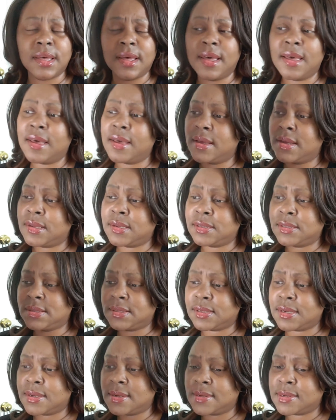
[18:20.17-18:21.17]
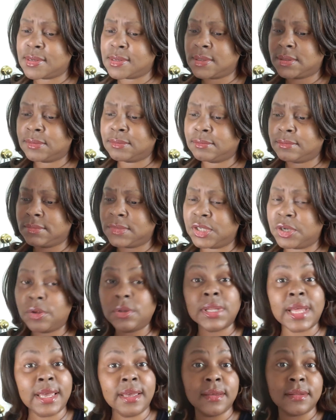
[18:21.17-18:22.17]
And,
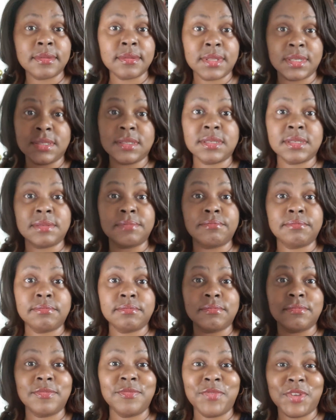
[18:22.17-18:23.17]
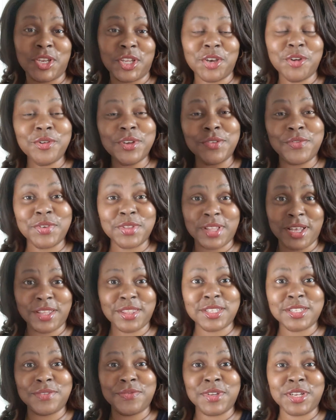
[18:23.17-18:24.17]
like this video if you
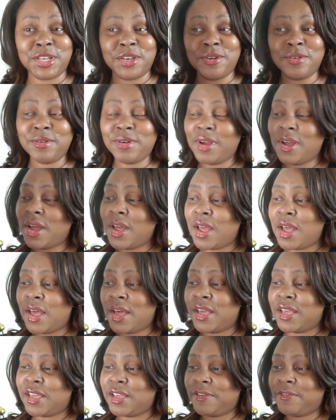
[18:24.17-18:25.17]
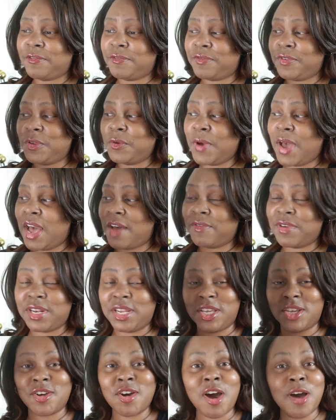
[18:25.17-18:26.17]
like this video. If you have
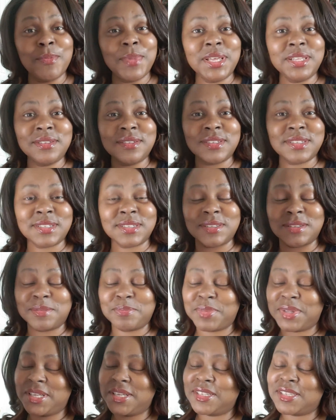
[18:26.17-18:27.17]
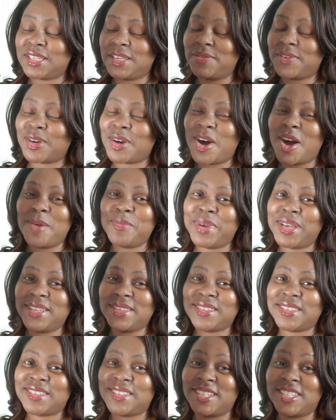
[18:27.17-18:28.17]
any comments, please leave a
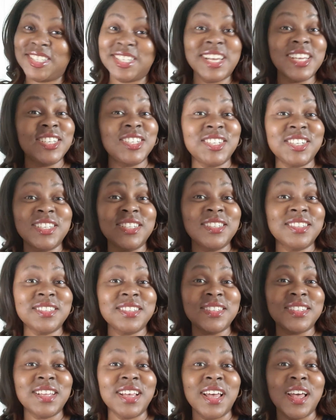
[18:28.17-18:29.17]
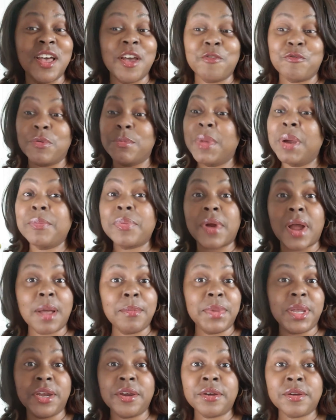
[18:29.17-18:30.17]
comment, suggestions. Remember,
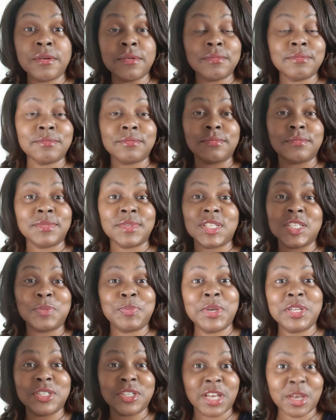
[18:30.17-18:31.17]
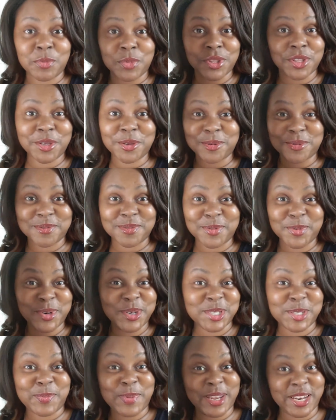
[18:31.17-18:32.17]
I'm here to spend time with you.
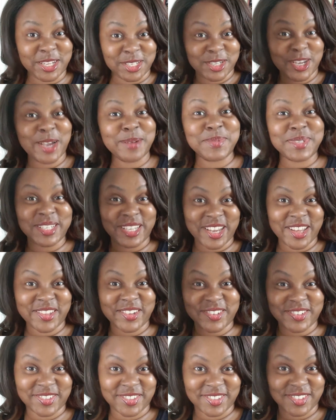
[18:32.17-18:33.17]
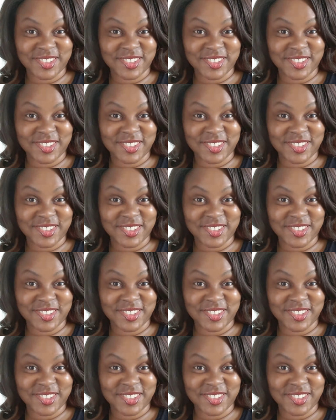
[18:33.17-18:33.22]
We're spending time together.